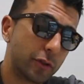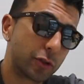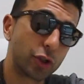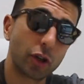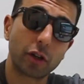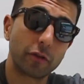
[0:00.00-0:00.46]

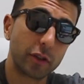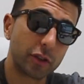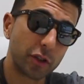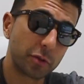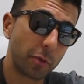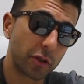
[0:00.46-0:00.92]
Djokovic
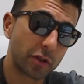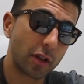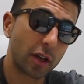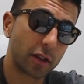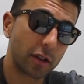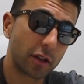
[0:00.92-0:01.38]
is most
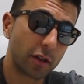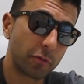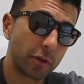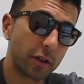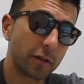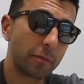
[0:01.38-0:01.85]
likely going to
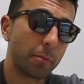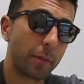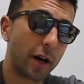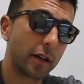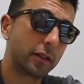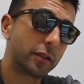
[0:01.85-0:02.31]
win,
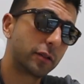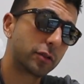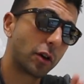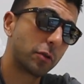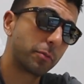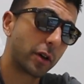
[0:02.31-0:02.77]
but
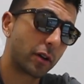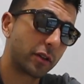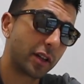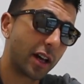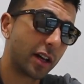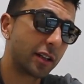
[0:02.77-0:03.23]
don't bet
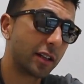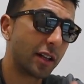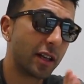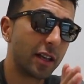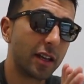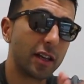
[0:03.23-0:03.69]
on that.
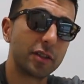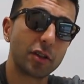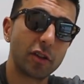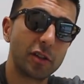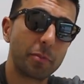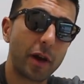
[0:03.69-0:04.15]
He's
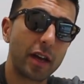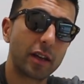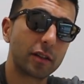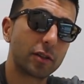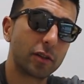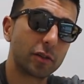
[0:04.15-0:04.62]
only paying
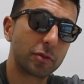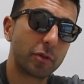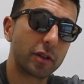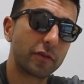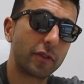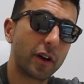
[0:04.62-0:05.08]

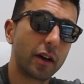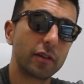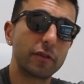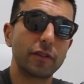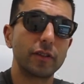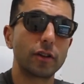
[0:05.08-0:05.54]

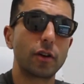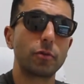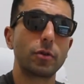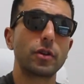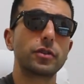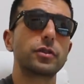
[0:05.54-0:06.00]
$1.25,
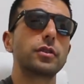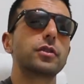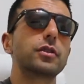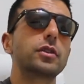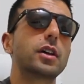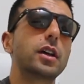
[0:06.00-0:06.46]
not worth
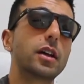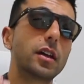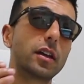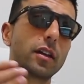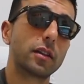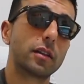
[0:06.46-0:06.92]
it.
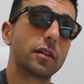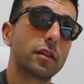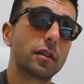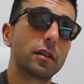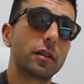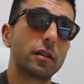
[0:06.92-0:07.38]

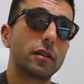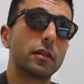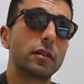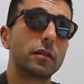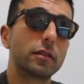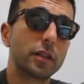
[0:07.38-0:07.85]

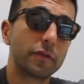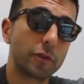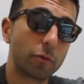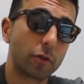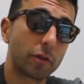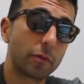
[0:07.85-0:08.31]
If
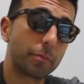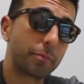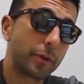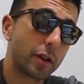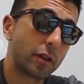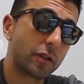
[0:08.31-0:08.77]
you want to
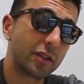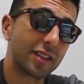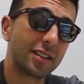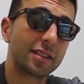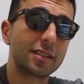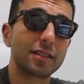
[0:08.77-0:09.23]
bet on
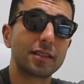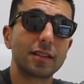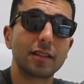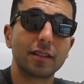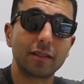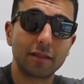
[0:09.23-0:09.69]
this
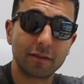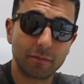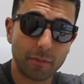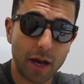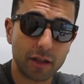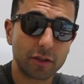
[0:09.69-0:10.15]

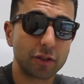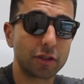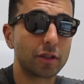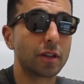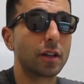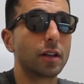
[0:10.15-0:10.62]
match,